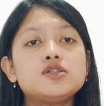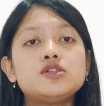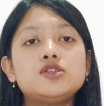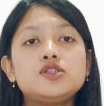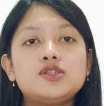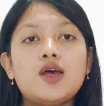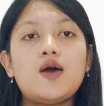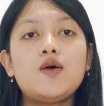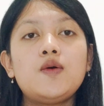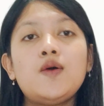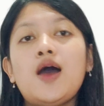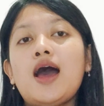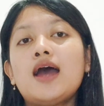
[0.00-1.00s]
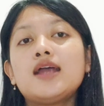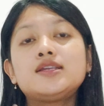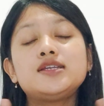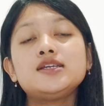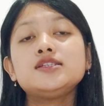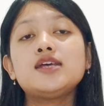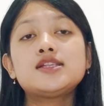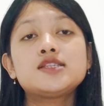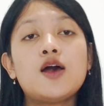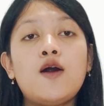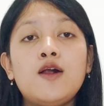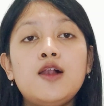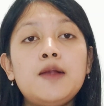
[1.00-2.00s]
So I think that's
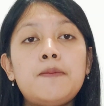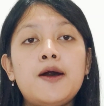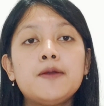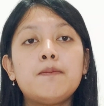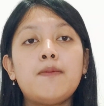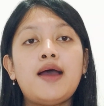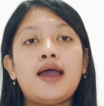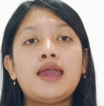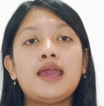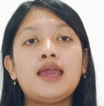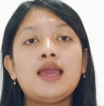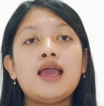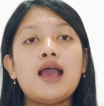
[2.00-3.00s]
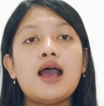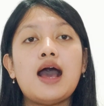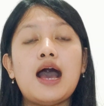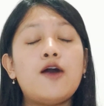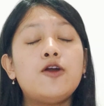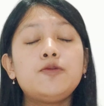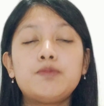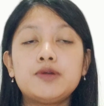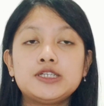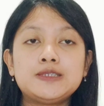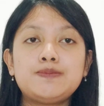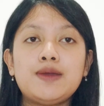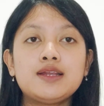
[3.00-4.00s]
all about my own
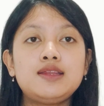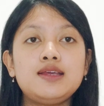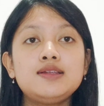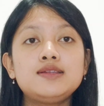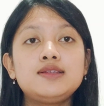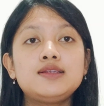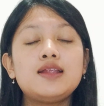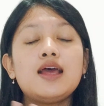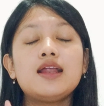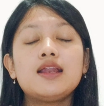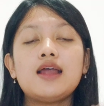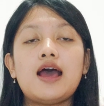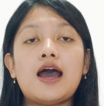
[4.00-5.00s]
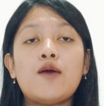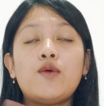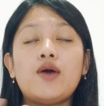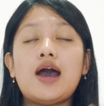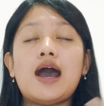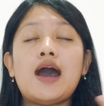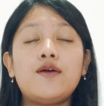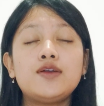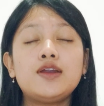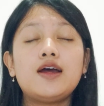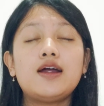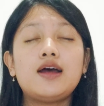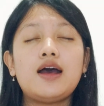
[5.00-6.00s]
perspective, our own
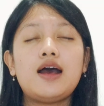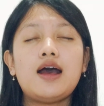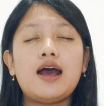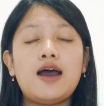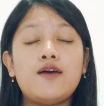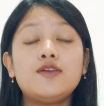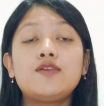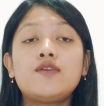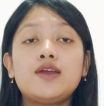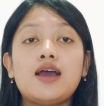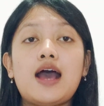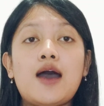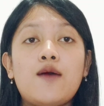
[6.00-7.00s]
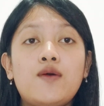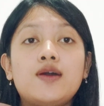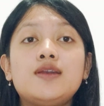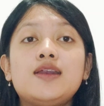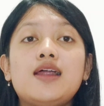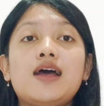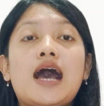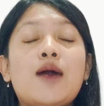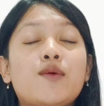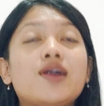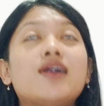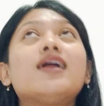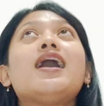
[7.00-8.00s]

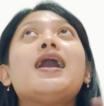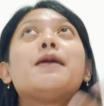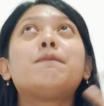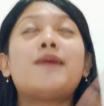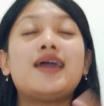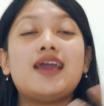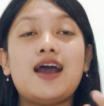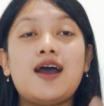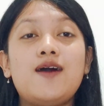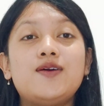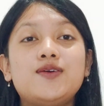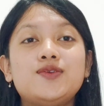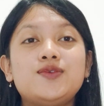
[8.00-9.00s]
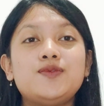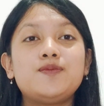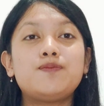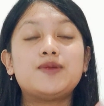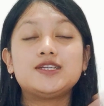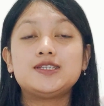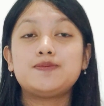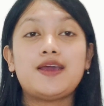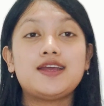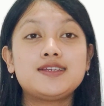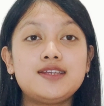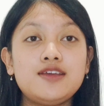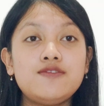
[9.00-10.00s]
our my own
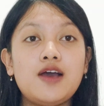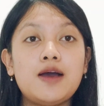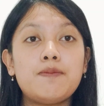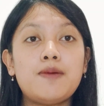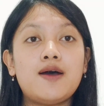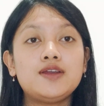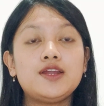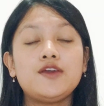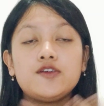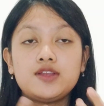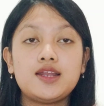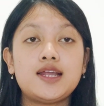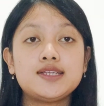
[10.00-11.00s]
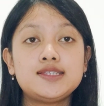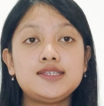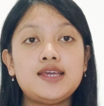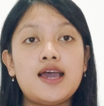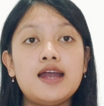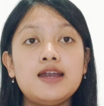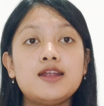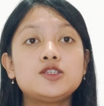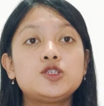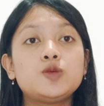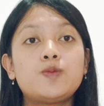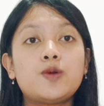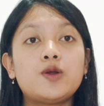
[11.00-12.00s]
perspective about euthanasia that's
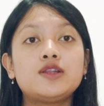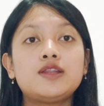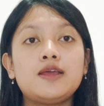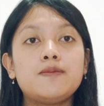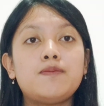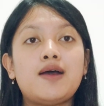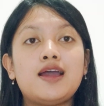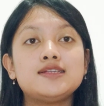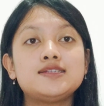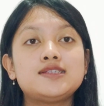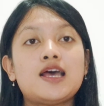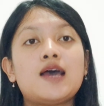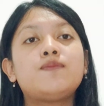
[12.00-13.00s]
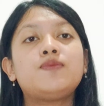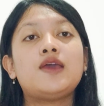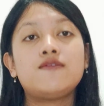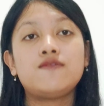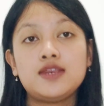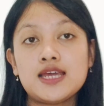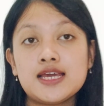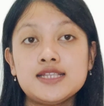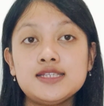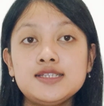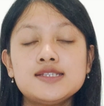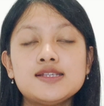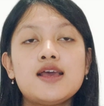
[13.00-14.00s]
supporting by some
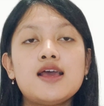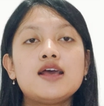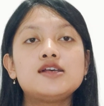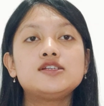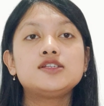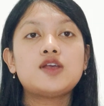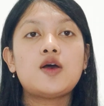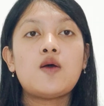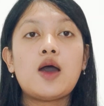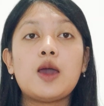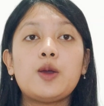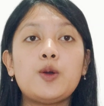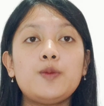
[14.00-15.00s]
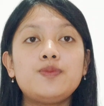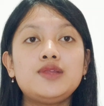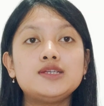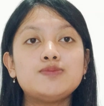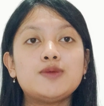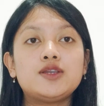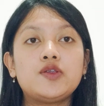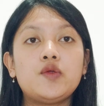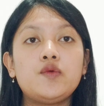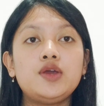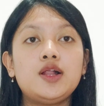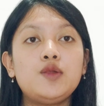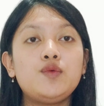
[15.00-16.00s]
evidence. So I hope this
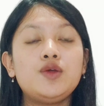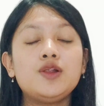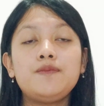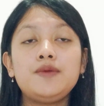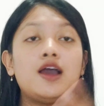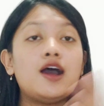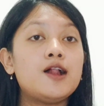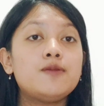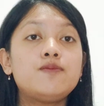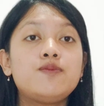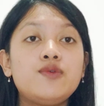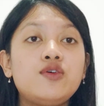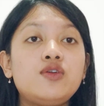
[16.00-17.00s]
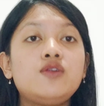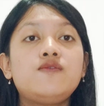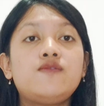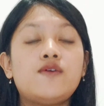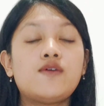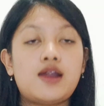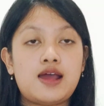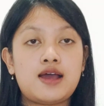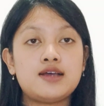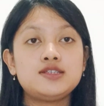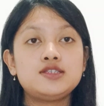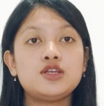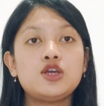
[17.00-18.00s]
material will be helpful for
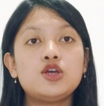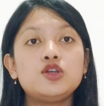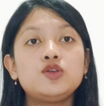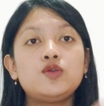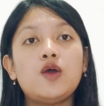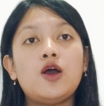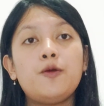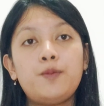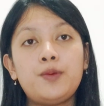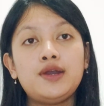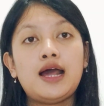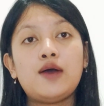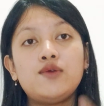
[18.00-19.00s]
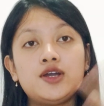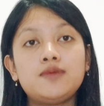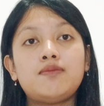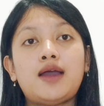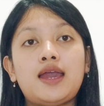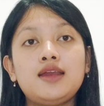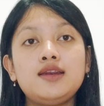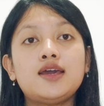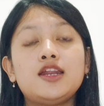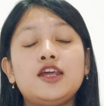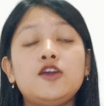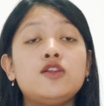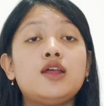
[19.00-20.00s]
us to open our mind that
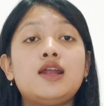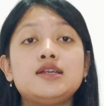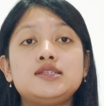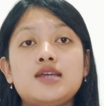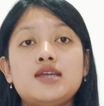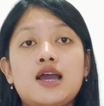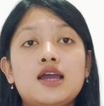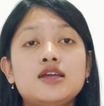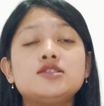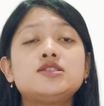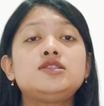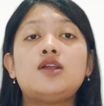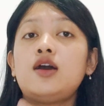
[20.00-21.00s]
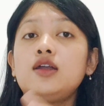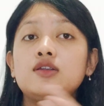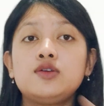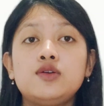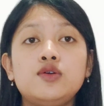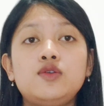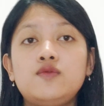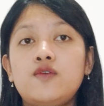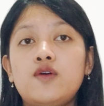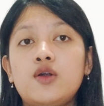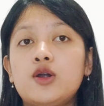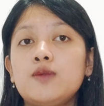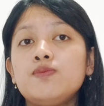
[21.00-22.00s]
euthanasia is not good
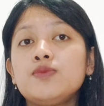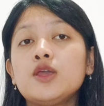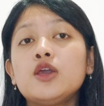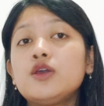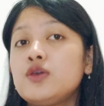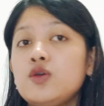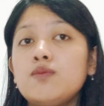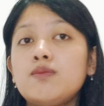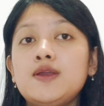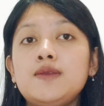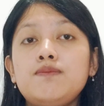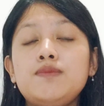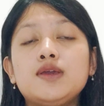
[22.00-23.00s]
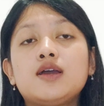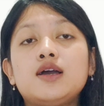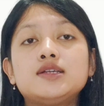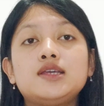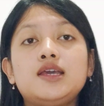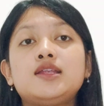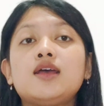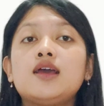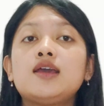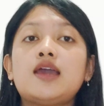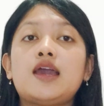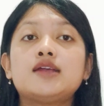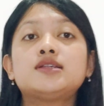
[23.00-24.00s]
for human because it's
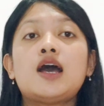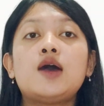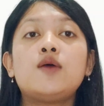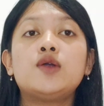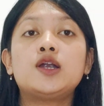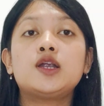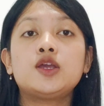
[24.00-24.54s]
against our